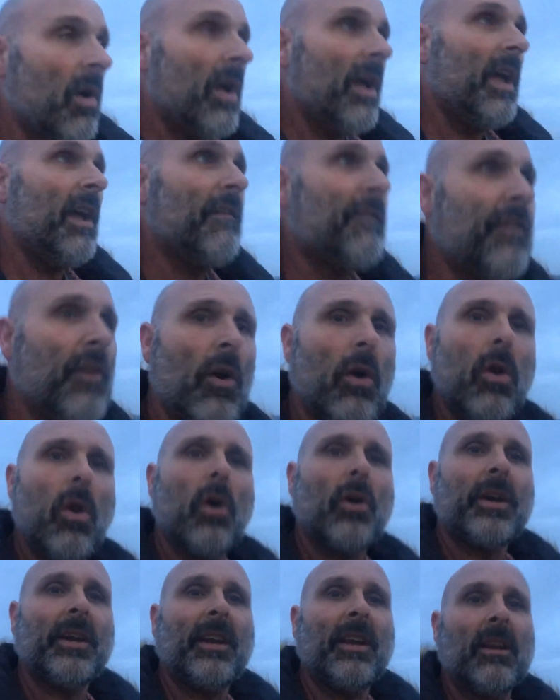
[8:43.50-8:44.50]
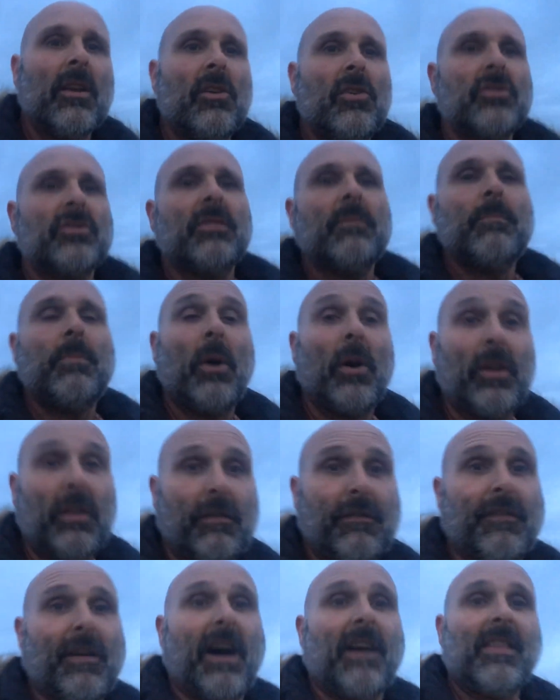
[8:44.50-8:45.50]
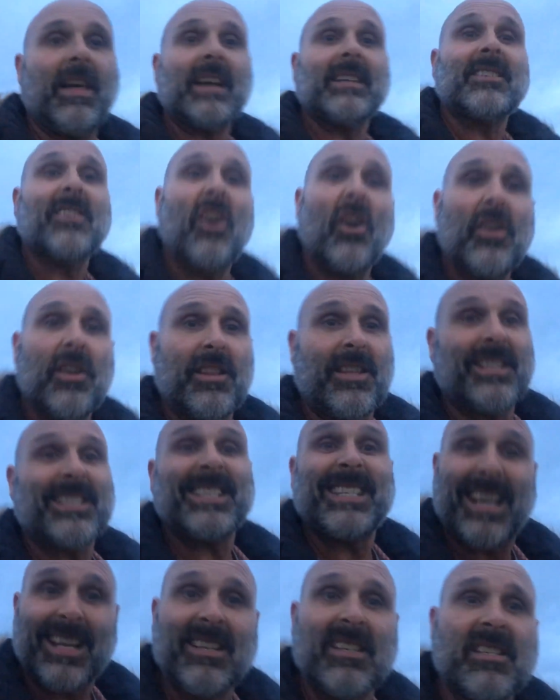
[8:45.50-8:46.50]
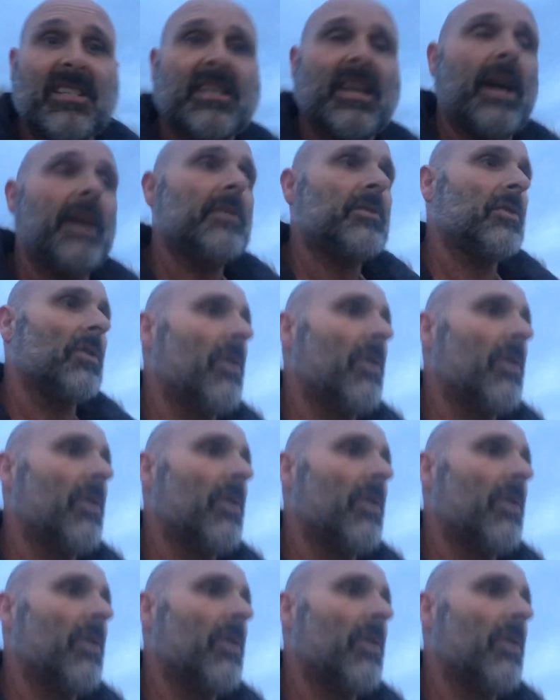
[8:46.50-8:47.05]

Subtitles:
if you're looking at losing body fat, that's kind of the second stage to